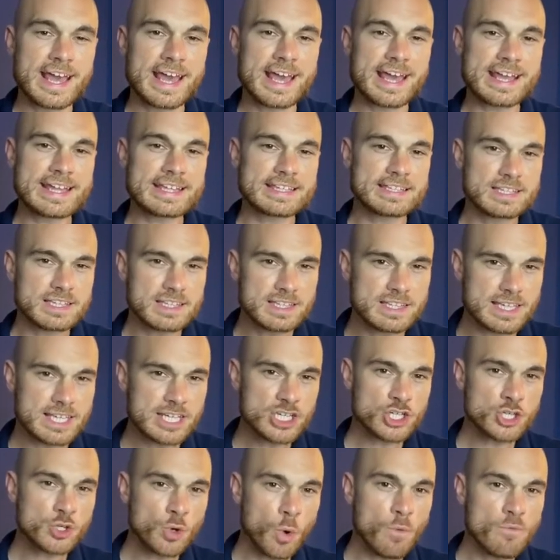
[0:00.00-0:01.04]
In this
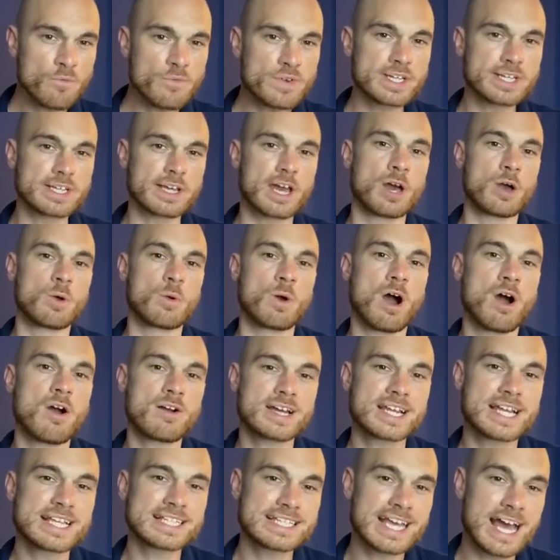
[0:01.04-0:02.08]
short video, I'm
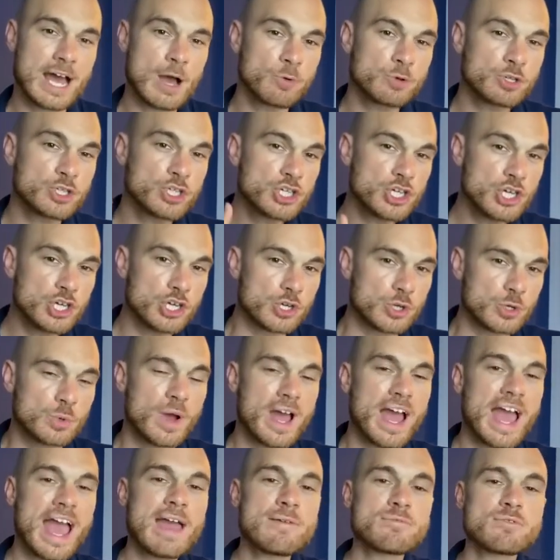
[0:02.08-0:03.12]
going to tell you
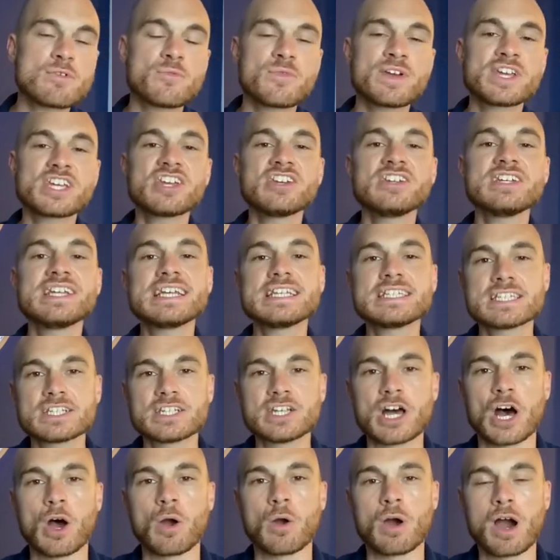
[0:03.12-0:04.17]
everything you need to
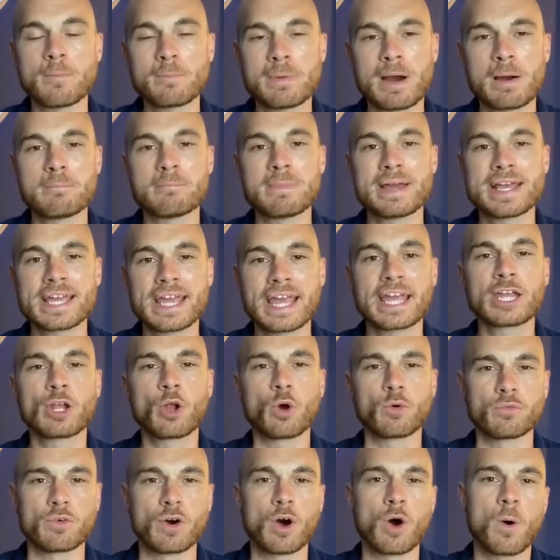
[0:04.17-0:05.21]
know about making an
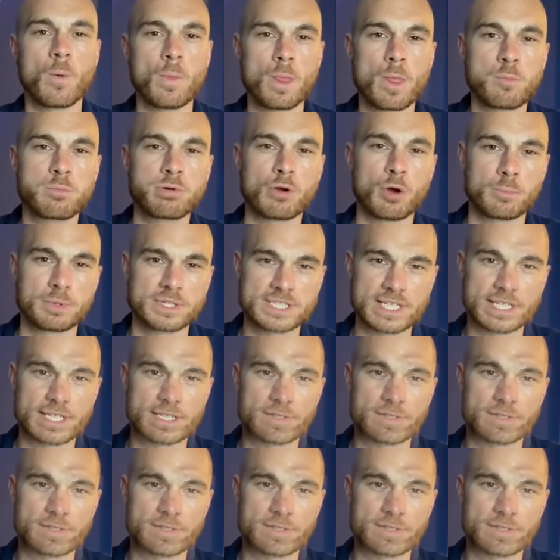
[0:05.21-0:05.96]
offer on the property.